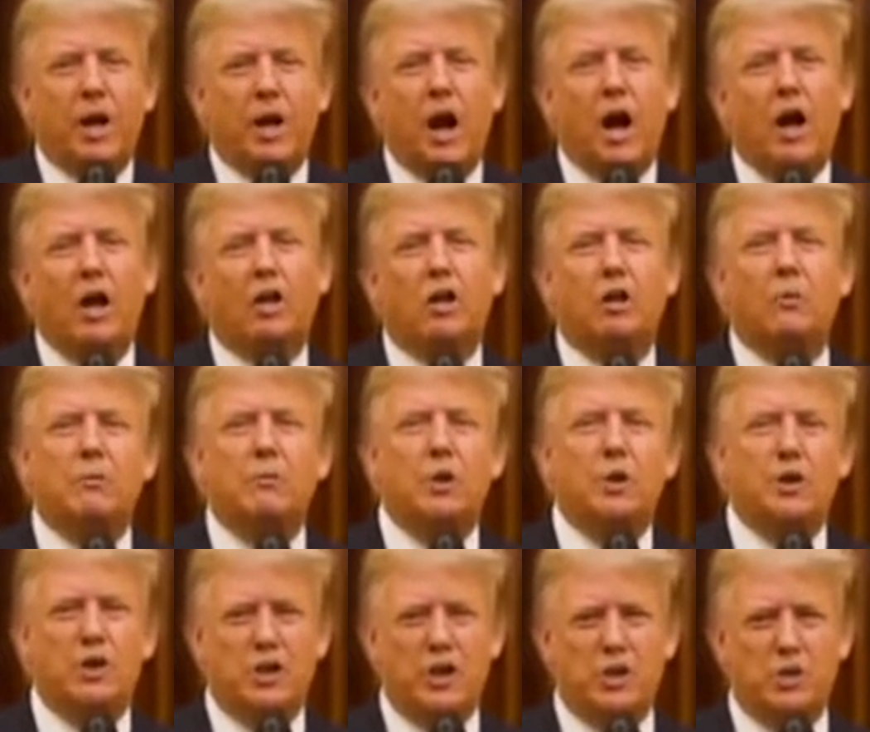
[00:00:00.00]
Our
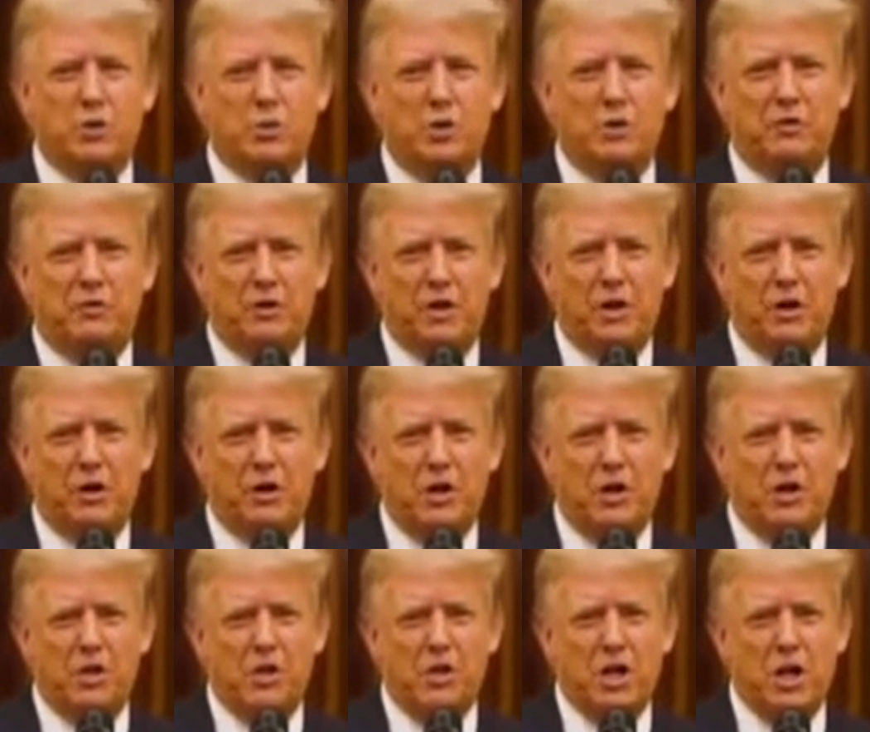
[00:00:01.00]
communities will
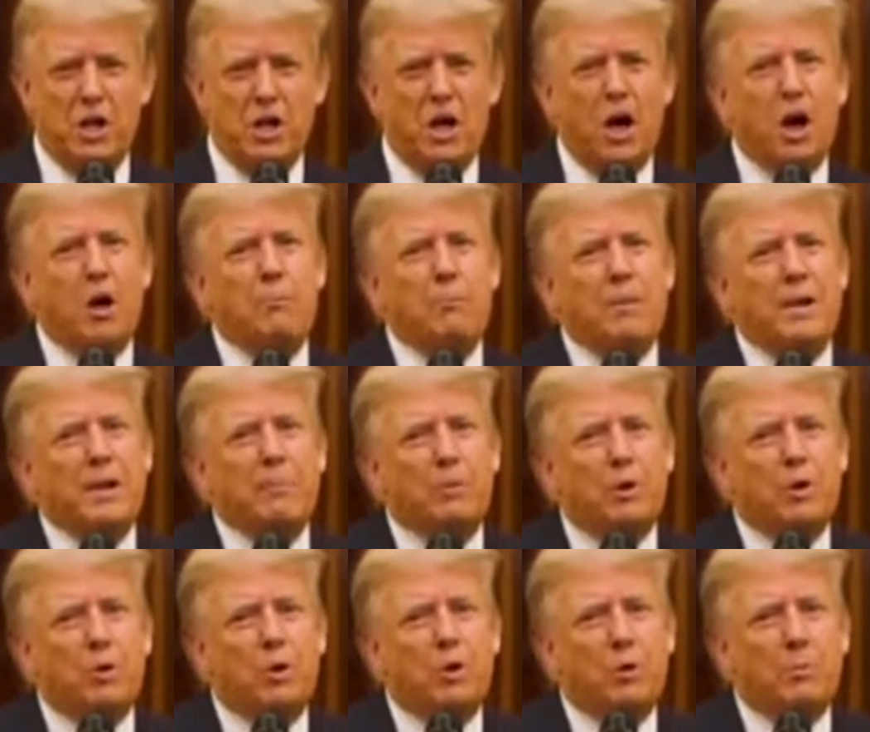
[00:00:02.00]
flourish, our
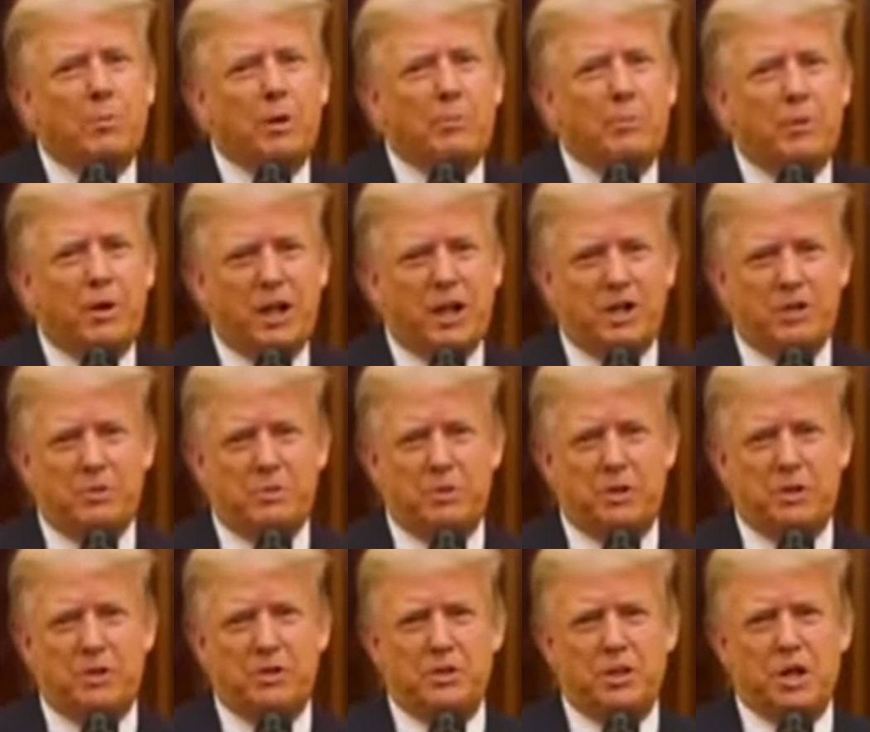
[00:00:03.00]
people will be
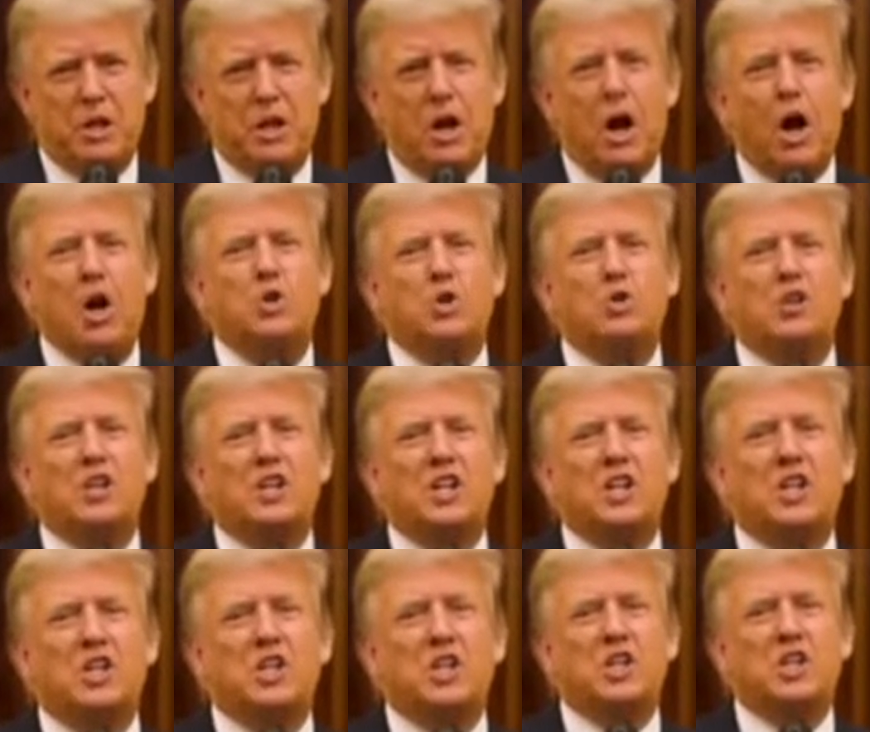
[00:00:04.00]
prosperous, our
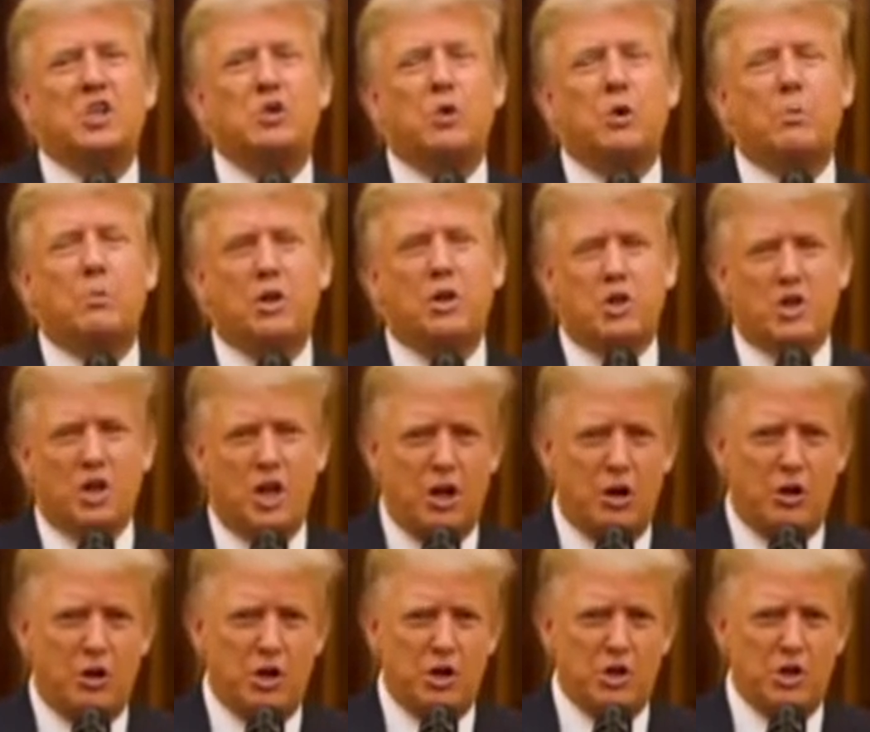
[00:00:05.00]
traditions will be
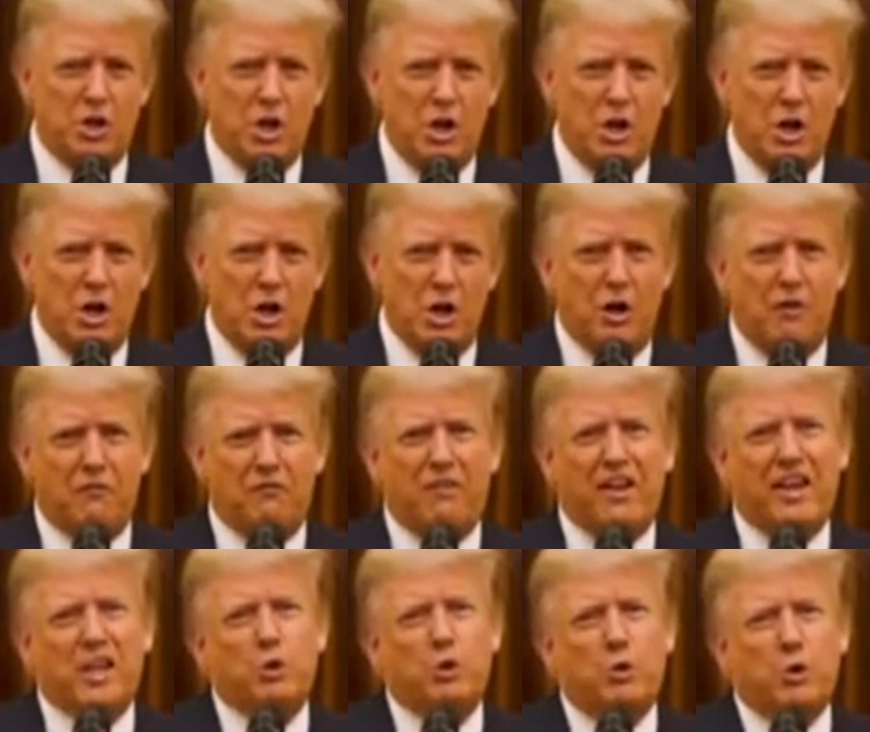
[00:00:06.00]
cherished, our
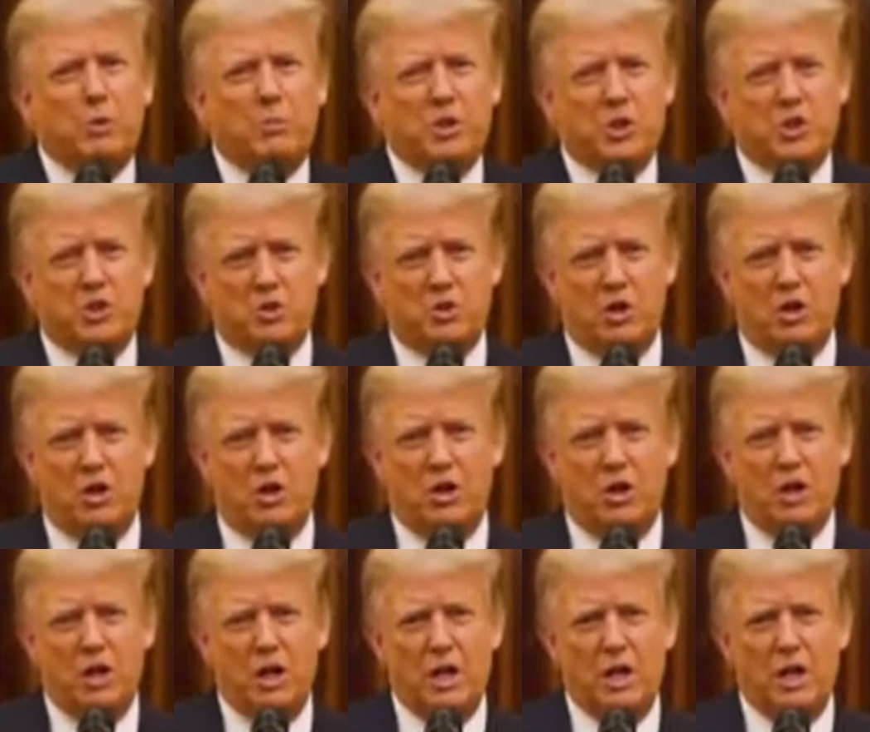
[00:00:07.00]
faith will be
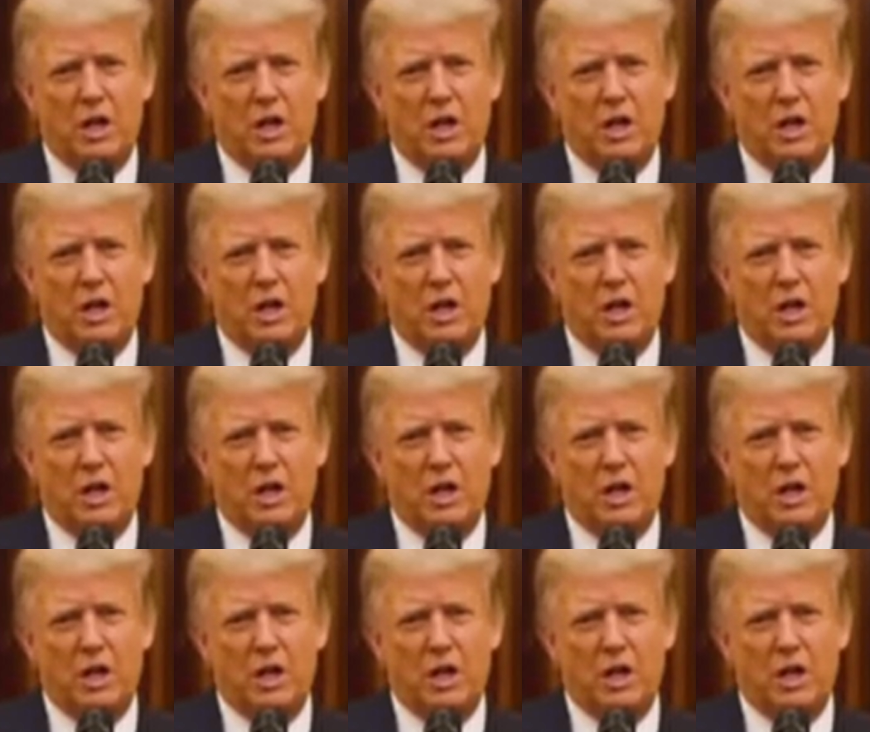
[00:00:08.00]
strong,